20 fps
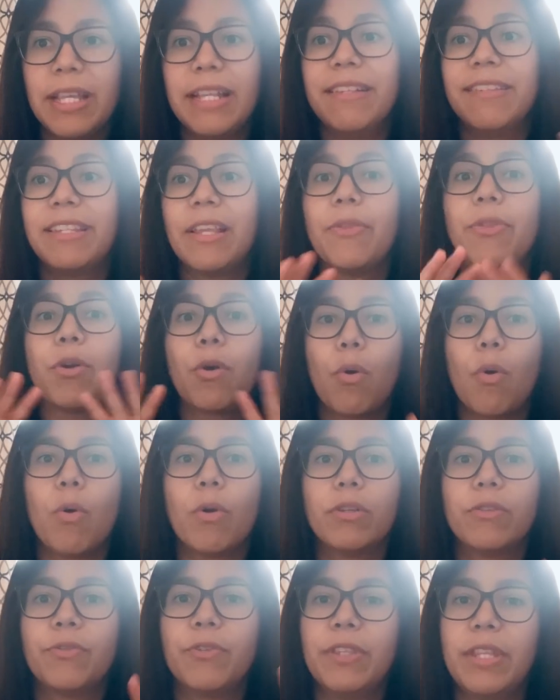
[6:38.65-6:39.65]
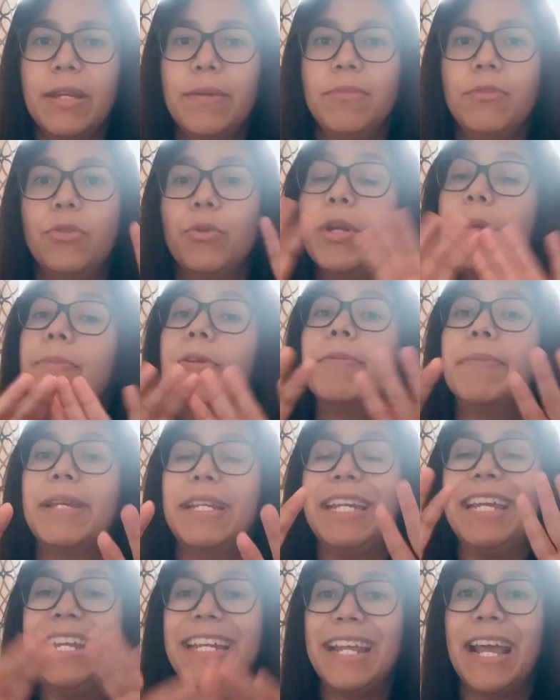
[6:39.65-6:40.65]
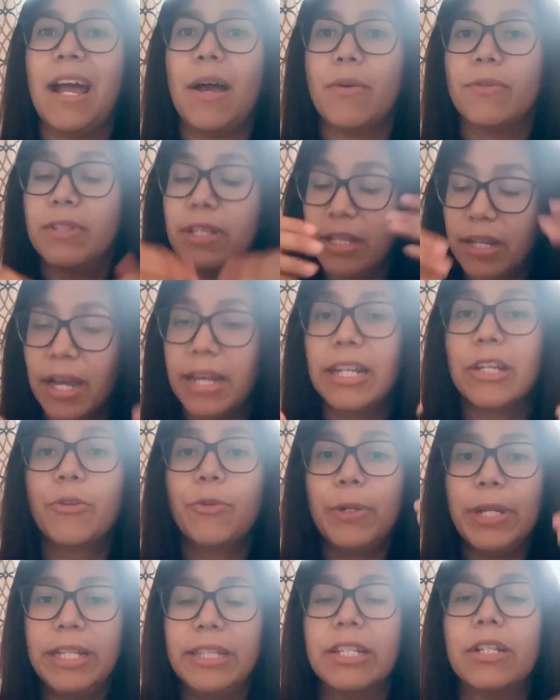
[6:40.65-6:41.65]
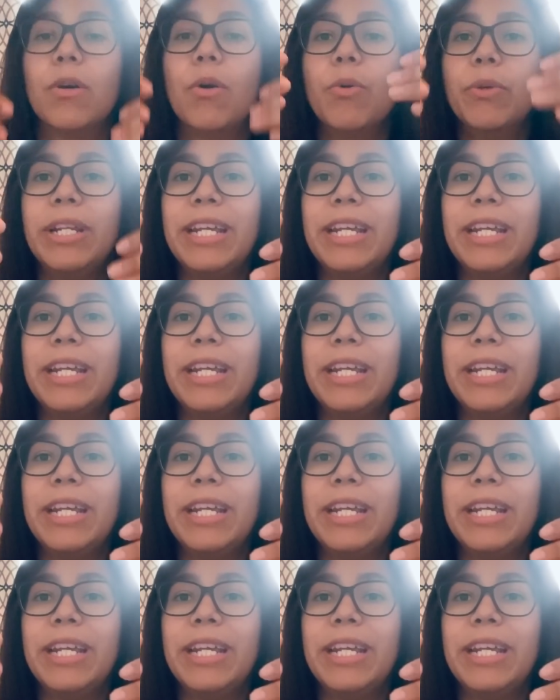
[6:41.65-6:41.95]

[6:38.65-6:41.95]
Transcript: and sell the course for them to implement in-house and kind of create their own